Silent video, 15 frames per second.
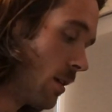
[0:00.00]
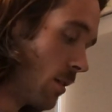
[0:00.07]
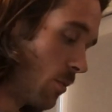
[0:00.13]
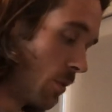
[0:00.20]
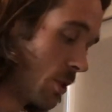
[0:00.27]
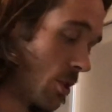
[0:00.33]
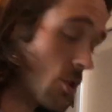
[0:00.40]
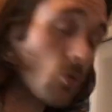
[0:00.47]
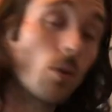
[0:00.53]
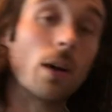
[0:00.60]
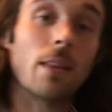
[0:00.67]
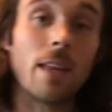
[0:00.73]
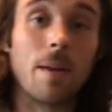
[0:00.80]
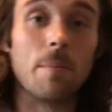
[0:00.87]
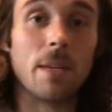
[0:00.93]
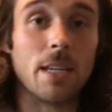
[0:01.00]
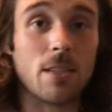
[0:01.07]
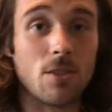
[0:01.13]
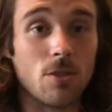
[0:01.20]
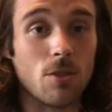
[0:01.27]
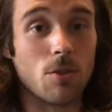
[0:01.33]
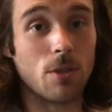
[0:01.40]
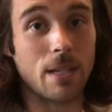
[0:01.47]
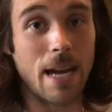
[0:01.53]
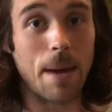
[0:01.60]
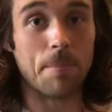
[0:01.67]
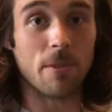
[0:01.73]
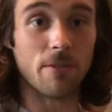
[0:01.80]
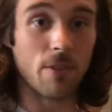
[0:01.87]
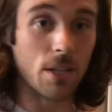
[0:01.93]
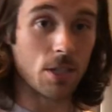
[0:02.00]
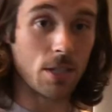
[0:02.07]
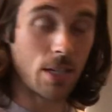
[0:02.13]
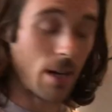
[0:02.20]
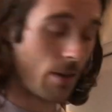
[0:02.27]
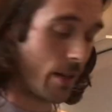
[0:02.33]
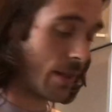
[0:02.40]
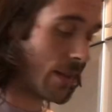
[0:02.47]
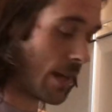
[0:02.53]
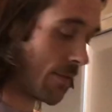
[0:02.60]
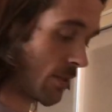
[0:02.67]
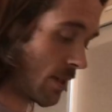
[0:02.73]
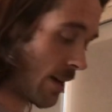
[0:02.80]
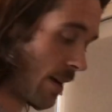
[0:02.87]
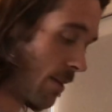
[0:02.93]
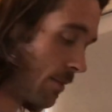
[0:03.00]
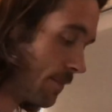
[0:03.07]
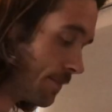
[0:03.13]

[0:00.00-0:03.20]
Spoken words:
which is what led me to adopt a vegetarian lifestyle.